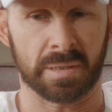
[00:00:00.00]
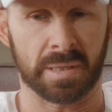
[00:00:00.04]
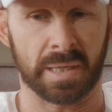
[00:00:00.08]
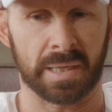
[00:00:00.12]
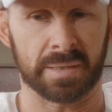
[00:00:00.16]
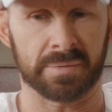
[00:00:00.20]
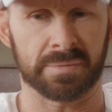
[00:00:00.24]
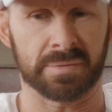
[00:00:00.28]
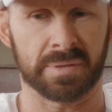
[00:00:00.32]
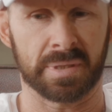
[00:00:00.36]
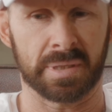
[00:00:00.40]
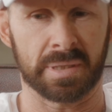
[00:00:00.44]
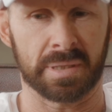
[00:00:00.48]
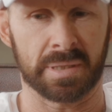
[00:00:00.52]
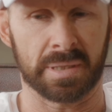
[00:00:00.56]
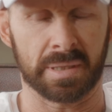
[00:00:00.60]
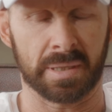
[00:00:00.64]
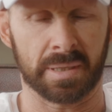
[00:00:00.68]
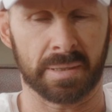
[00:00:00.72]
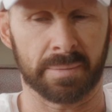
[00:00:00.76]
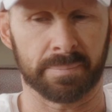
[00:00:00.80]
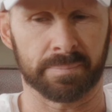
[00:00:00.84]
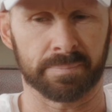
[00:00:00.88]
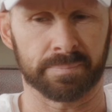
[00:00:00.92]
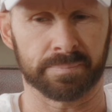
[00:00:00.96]
at the
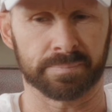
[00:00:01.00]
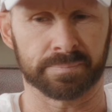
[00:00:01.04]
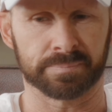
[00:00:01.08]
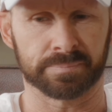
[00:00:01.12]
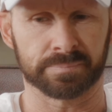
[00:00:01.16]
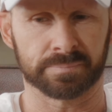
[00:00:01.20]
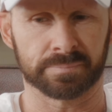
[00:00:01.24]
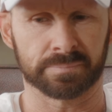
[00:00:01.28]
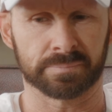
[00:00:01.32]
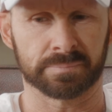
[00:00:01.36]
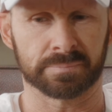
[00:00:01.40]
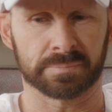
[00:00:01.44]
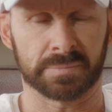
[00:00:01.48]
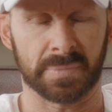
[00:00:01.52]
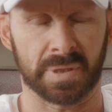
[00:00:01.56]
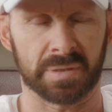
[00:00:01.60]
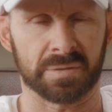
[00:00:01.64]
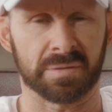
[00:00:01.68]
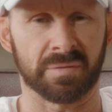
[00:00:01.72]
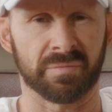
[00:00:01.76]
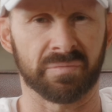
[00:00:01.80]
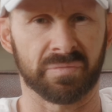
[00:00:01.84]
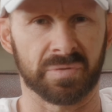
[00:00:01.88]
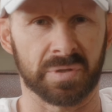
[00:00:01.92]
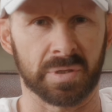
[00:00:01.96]
um, at
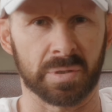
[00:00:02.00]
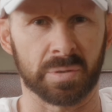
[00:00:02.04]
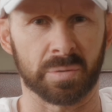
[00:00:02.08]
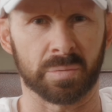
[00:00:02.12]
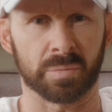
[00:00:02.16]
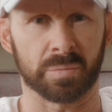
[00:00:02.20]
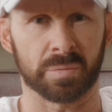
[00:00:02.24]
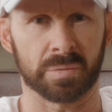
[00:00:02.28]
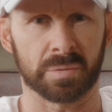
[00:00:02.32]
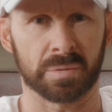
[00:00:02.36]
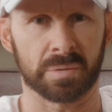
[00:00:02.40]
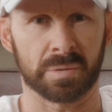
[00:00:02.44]
the view,"